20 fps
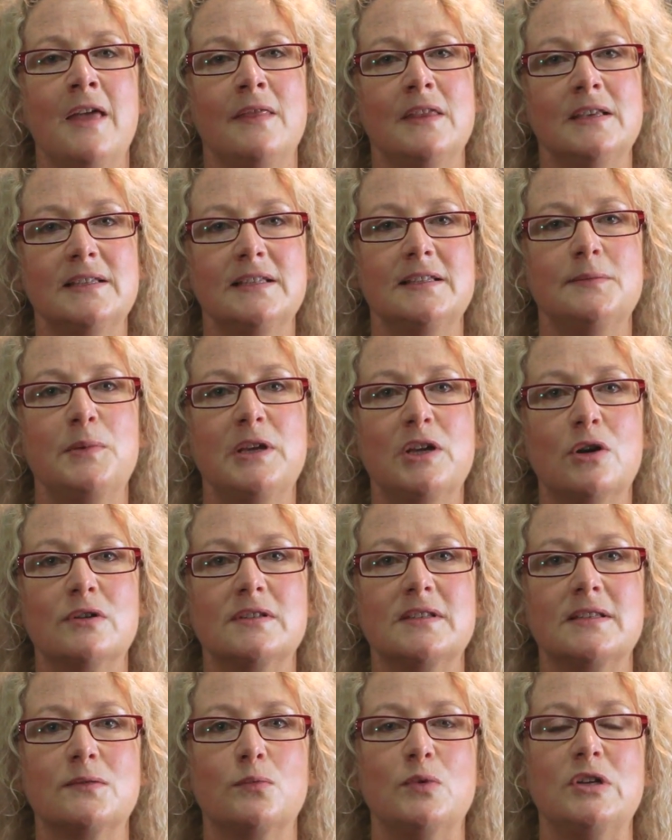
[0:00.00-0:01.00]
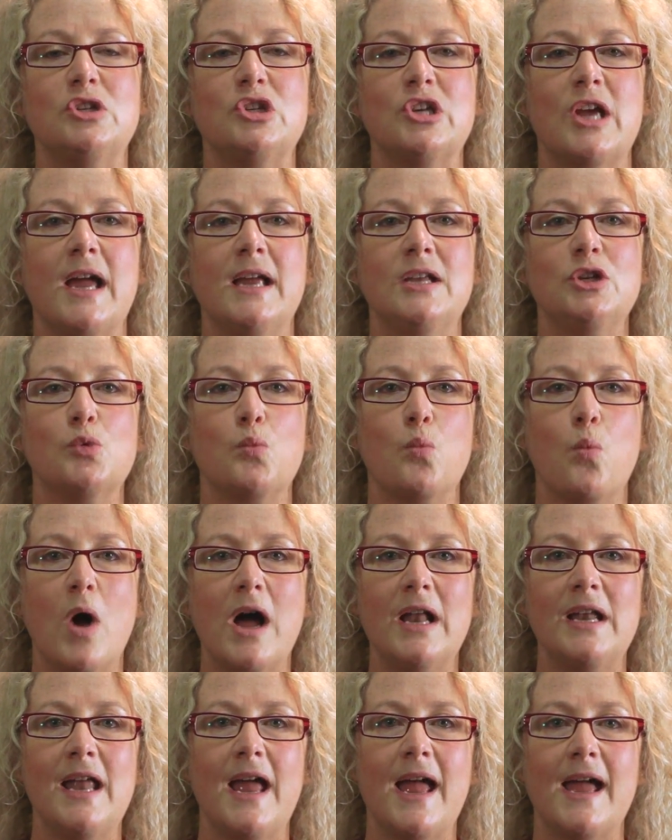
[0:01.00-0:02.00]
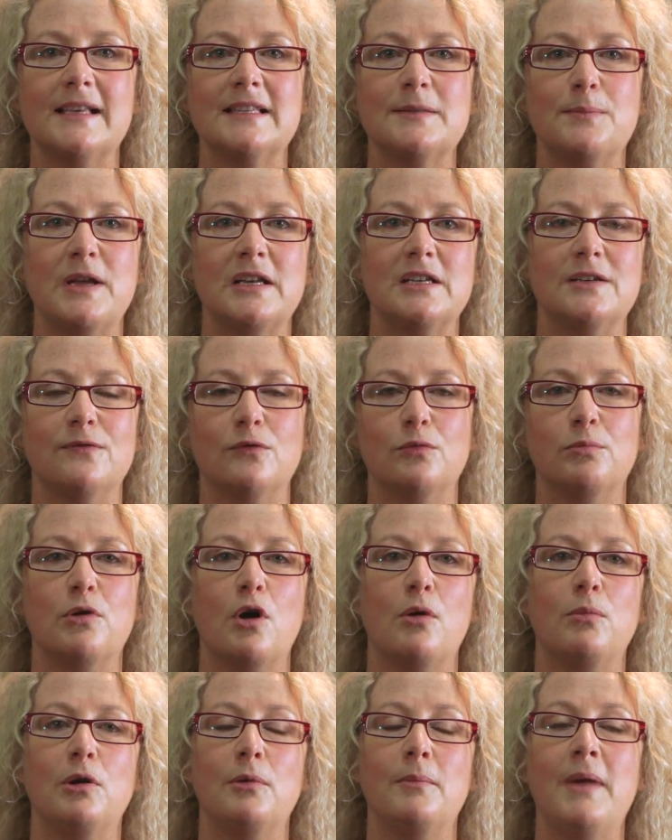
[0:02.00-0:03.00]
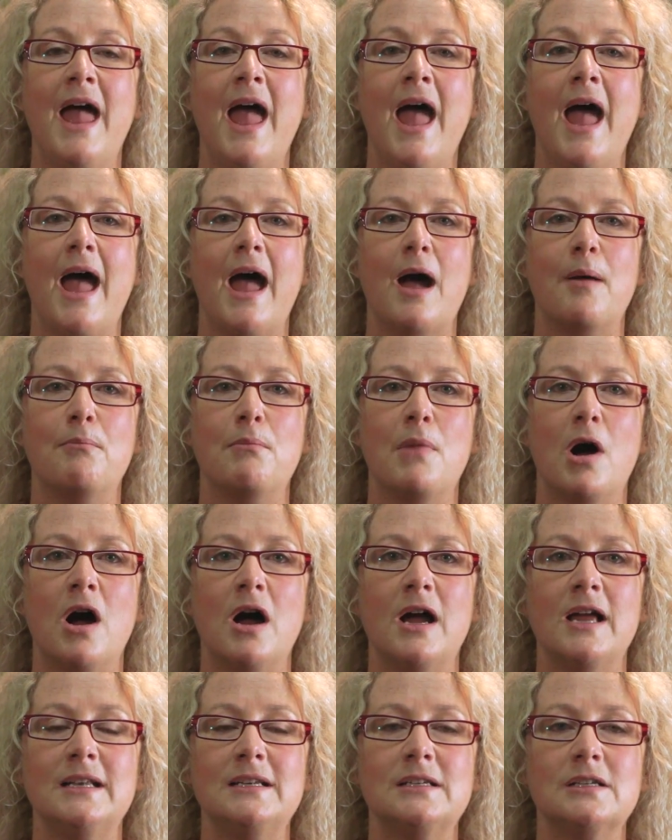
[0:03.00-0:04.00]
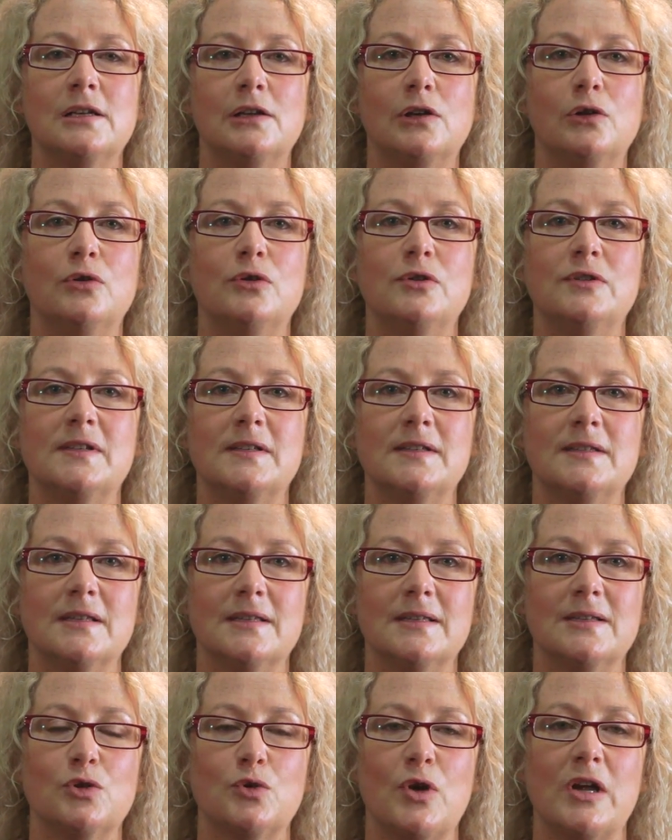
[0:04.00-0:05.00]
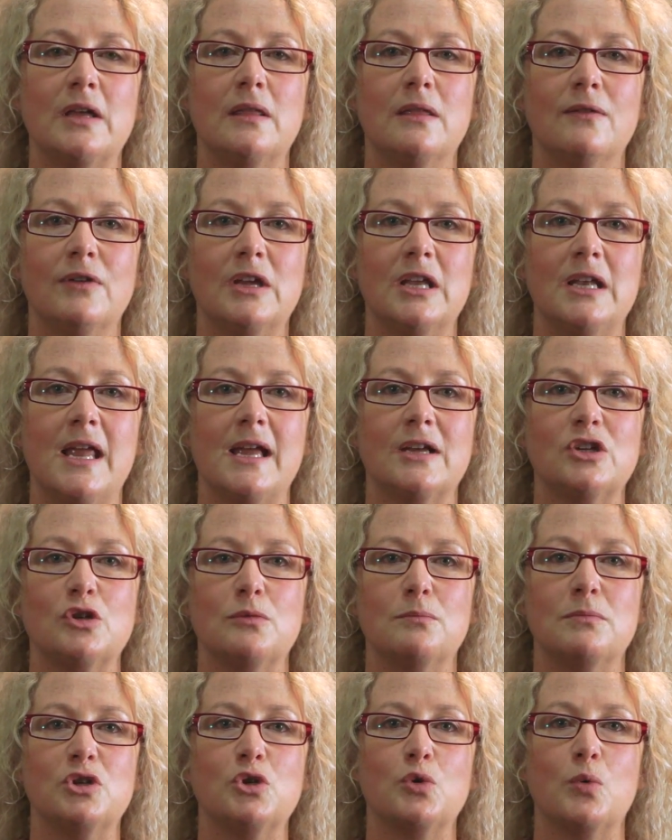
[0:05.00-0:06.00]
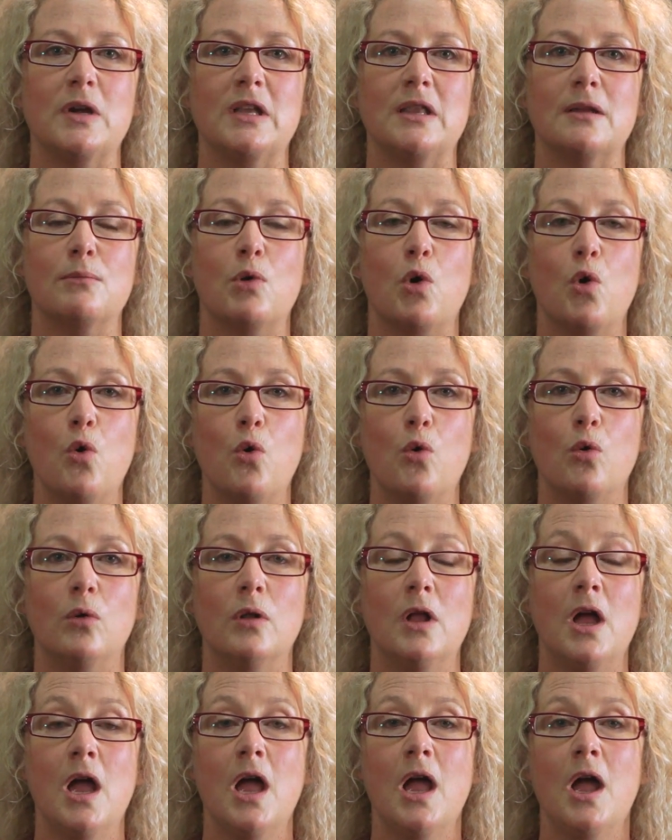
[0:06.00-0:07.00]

This is because as we change one aspect of a problem, our mind loses the strength of connection between them all.